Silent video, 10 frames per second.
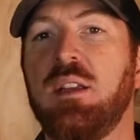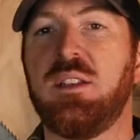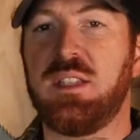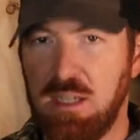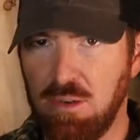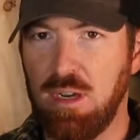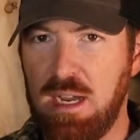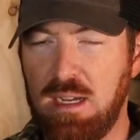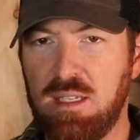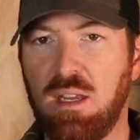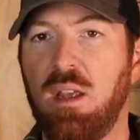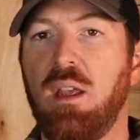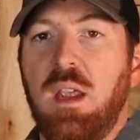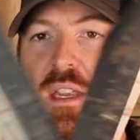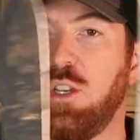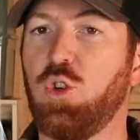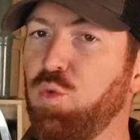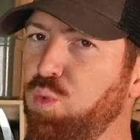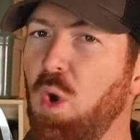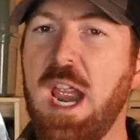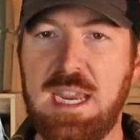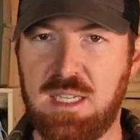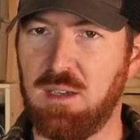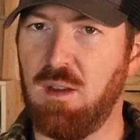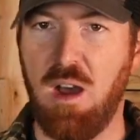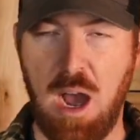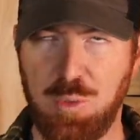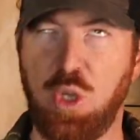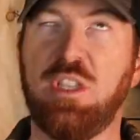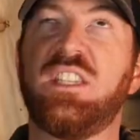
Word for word: series is a great option.